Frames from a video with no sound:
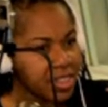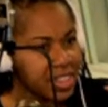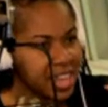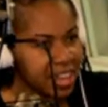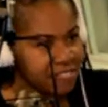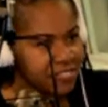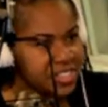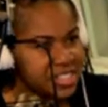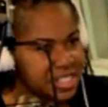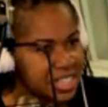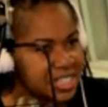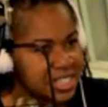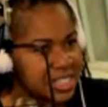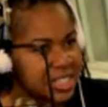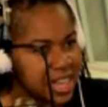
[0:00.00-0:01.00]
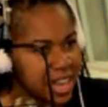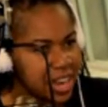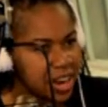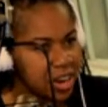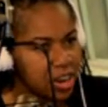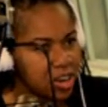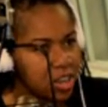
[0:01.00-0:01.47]
the emphasis is
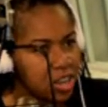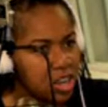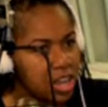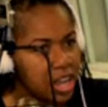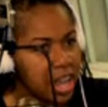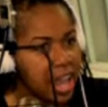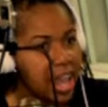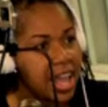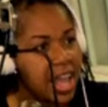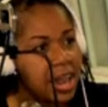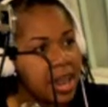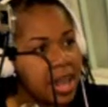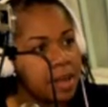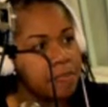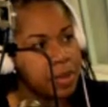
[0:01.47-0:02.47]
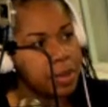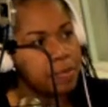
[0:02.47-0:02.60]
there. And